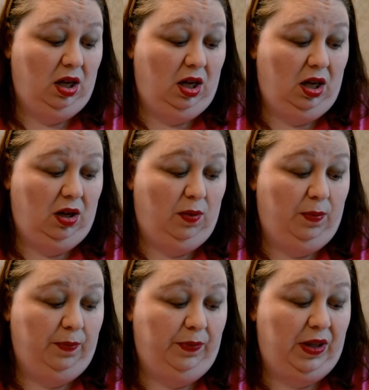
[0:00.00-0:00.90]

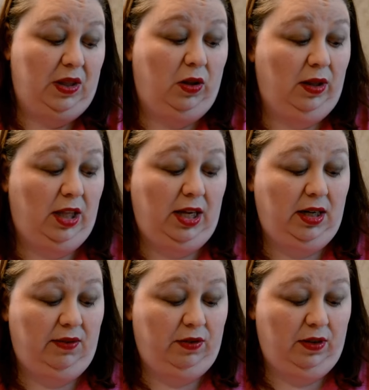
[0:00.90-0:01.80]
Um, and the only thing
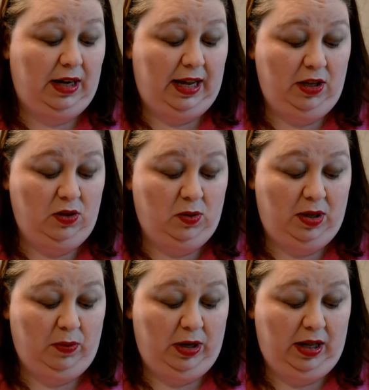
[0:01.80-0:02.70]
different that I used
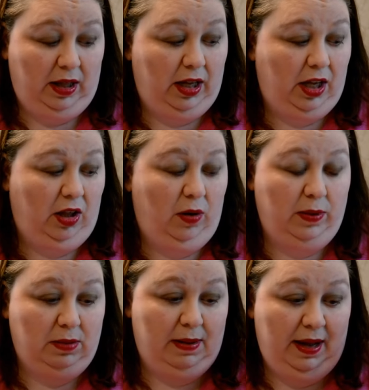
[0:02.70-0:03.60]
that wasn't LA Color
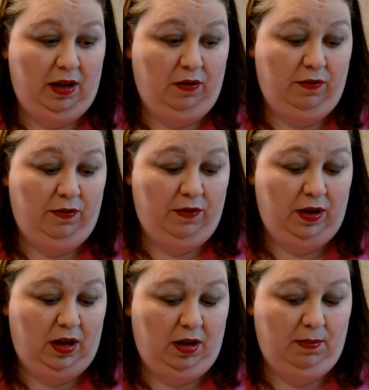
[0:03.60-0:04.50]
was my e.l.f.
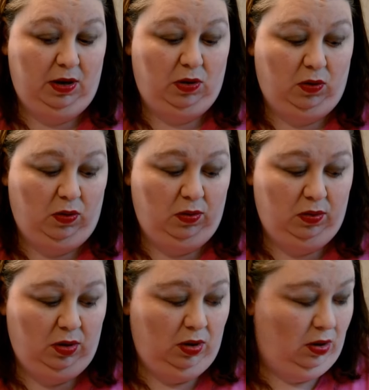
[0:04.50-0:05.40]
Uh, mineral
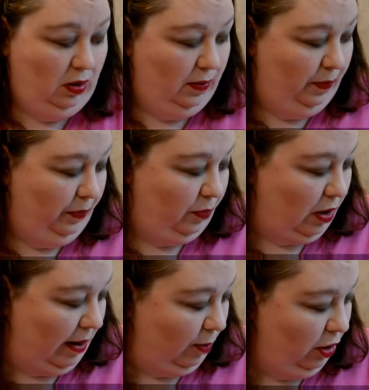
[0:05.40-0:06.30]

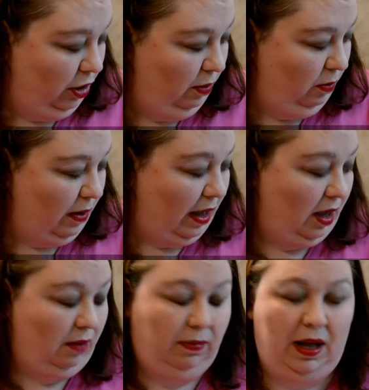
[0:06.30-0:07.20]
primer. And you,
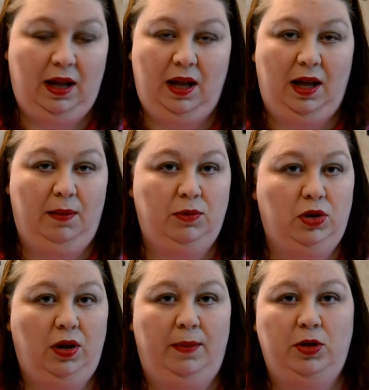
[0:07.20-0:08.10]
I, I'm,
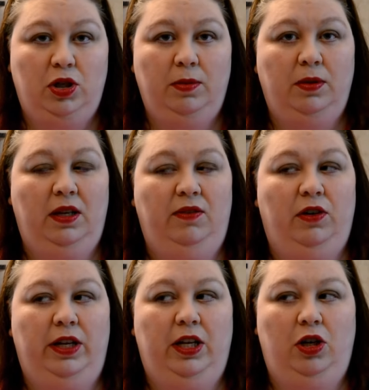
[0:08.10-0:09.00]
true, I'm a true believer
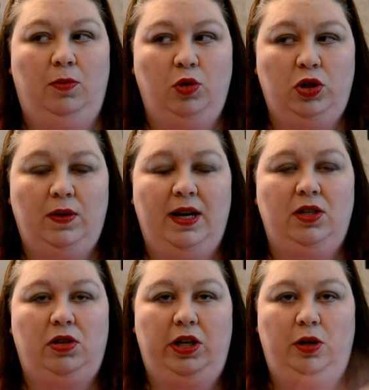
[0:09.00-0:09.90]
in your
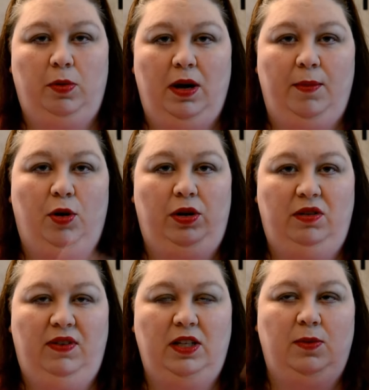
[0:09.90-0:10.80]
moisturizer and your primer on your
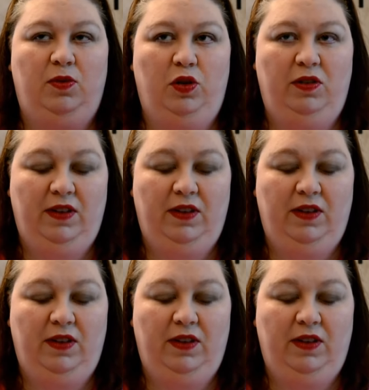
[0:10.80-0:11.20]
face before your